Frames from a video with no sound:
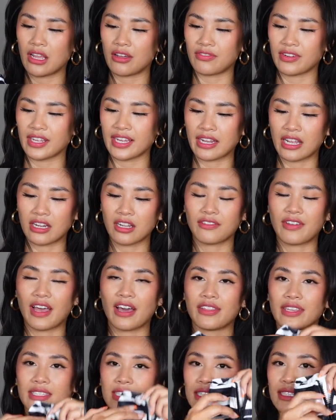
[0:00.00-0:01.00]
lovely, and I love
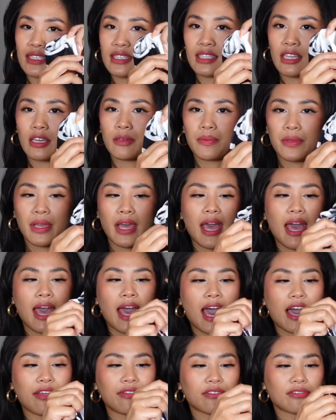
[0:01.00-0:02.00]
how there's a zip
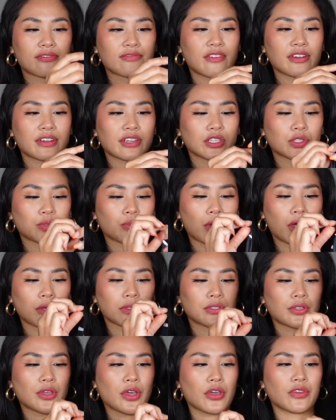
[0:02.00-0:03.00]
at the front as well.
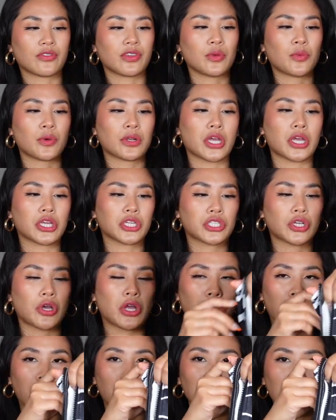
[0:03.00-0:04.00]
So if you want to show a
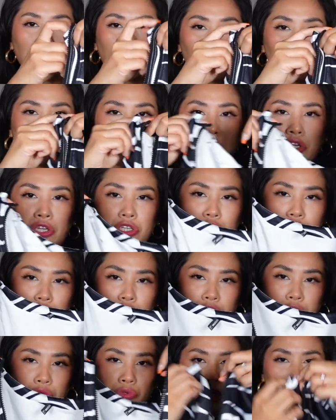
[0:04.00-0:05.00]
little cleavage,
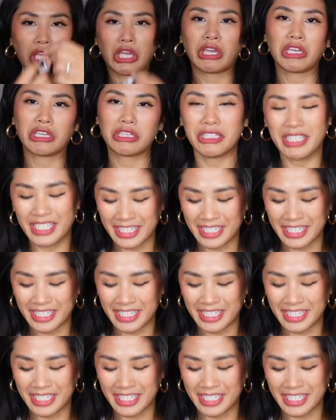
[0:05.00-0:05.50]
yes you can.